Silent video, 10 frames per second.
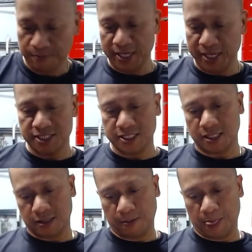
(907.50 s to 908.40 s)
basic.
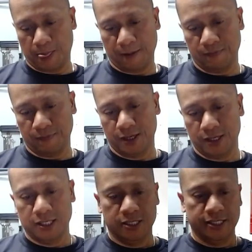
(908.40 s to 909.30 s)

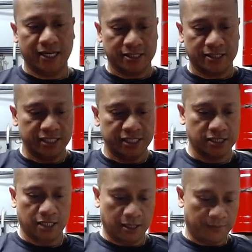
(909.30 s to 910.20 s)
They got
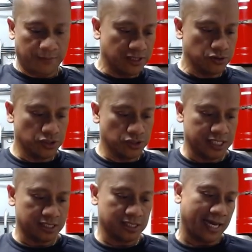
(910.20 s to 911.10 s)
these, um, I use
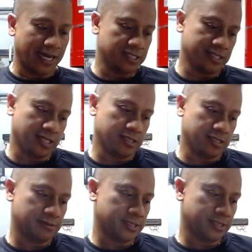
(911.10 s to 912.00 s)
this size, it's like a
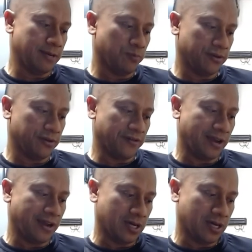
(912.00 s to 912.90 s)
10.5
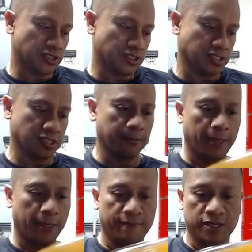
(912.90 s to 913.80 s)
ounces.
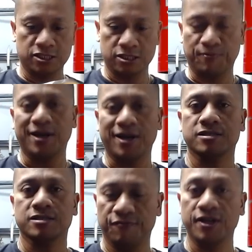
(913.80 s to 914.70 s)
It's a
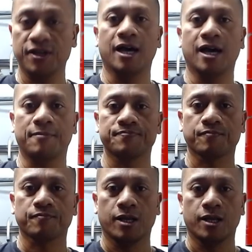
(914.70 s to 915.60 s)
product of Vietnam.
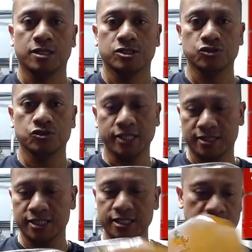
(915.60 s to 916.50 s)
So you get
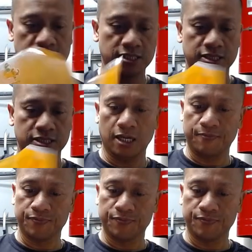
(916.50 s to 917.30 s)
these, um,